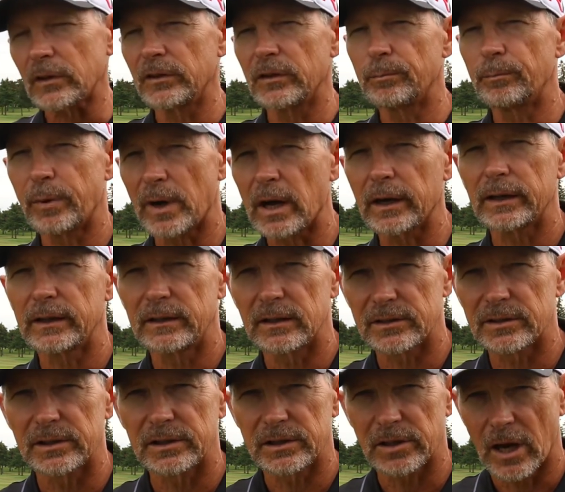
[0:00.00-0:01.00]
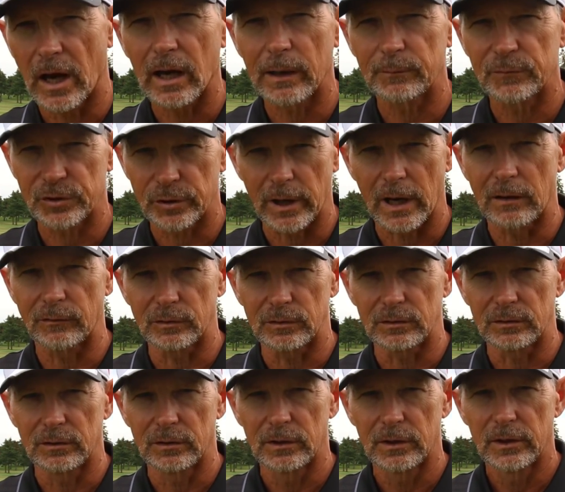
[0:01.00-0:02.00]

the body doesn't time travel.